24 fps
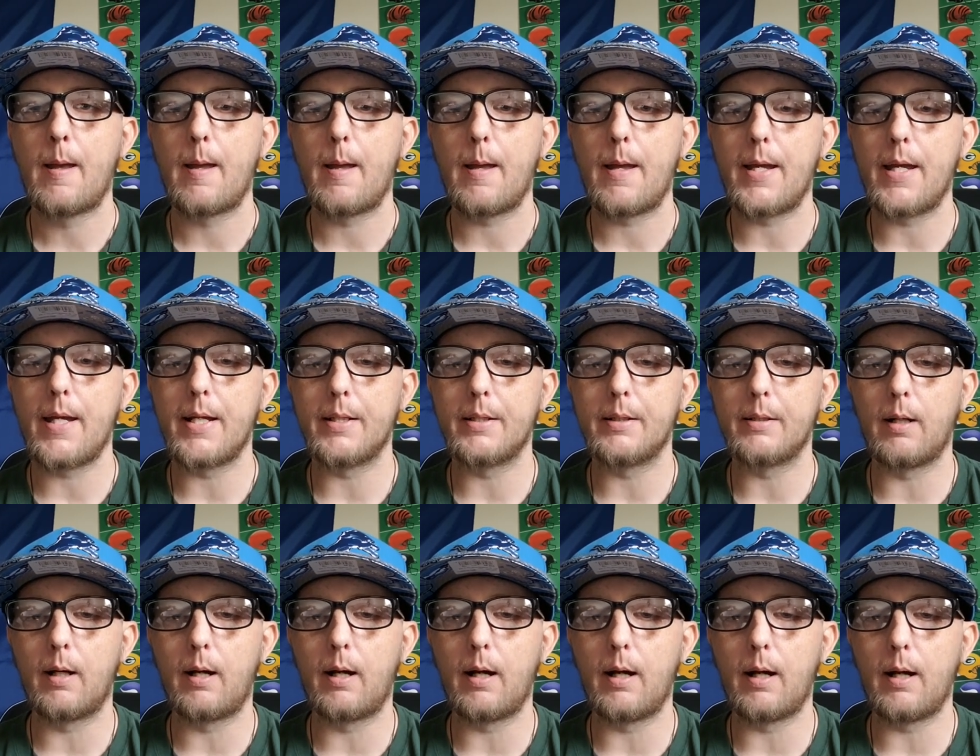And
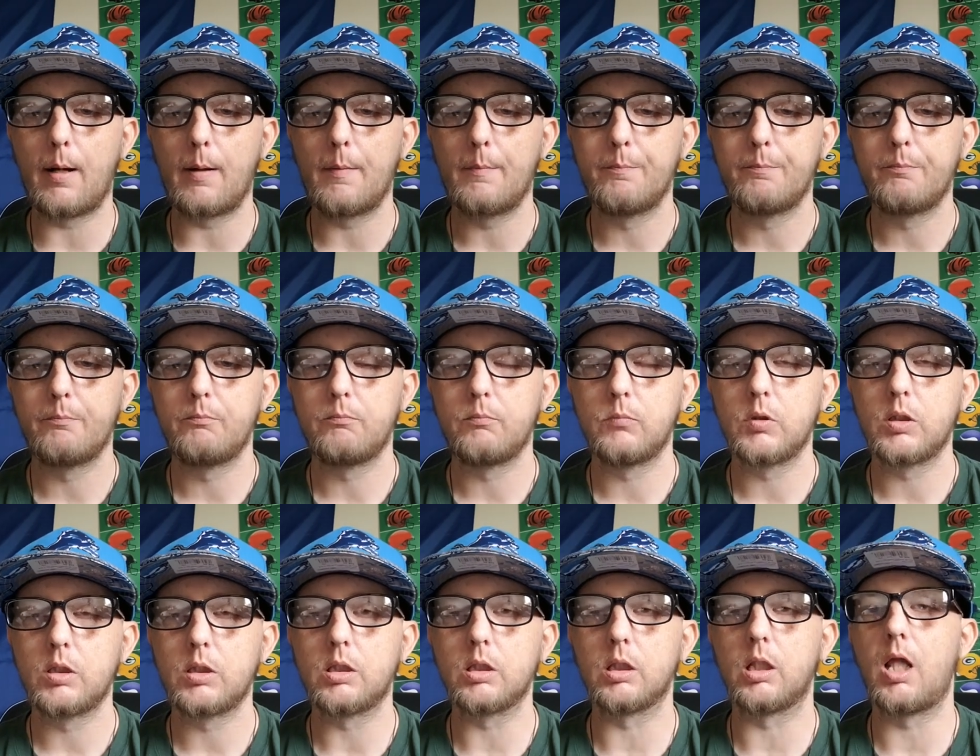
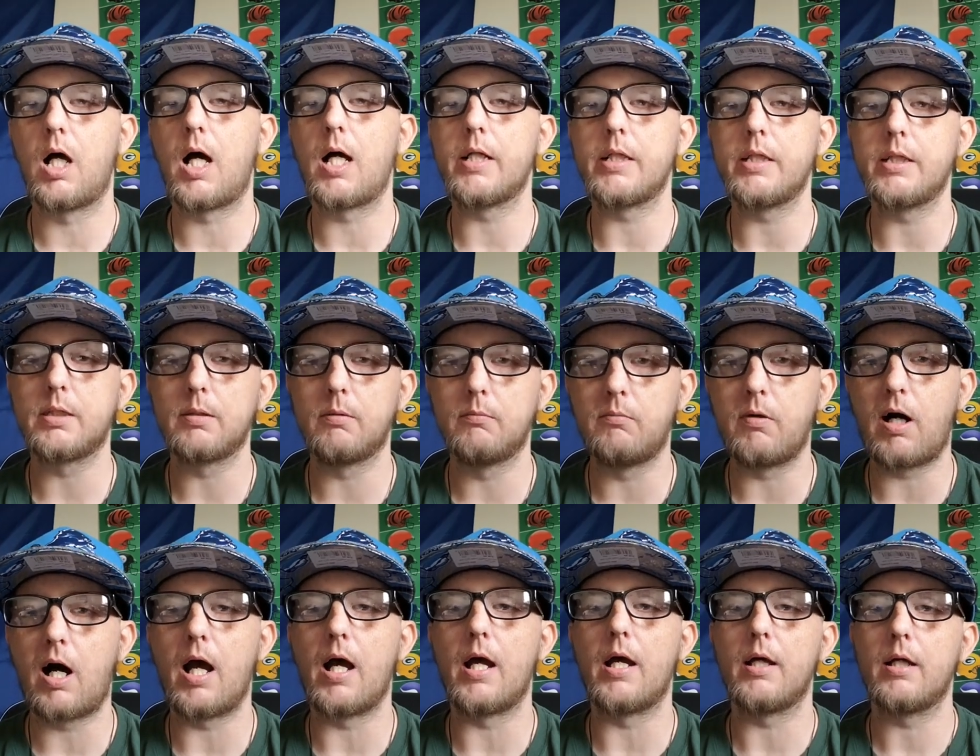Jelani
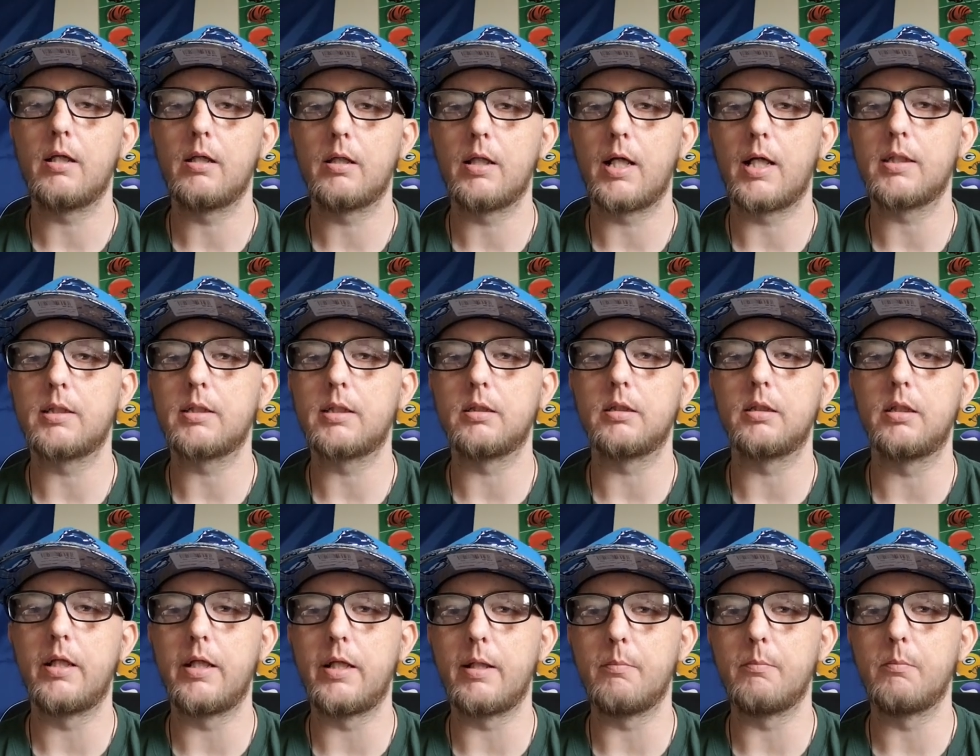Tobai, that's his
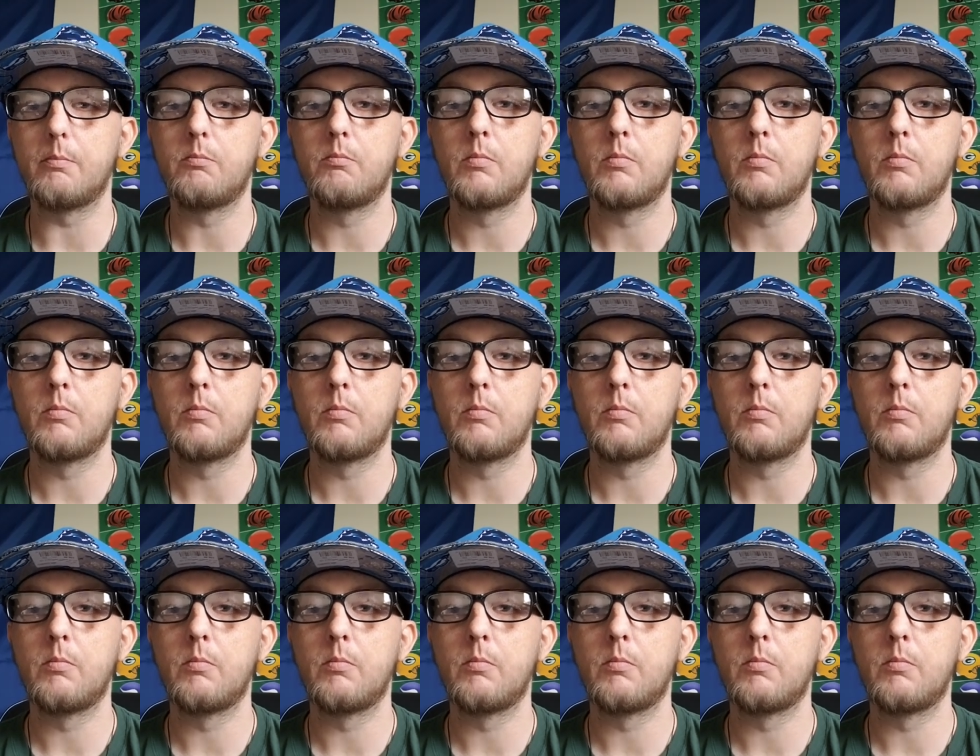name.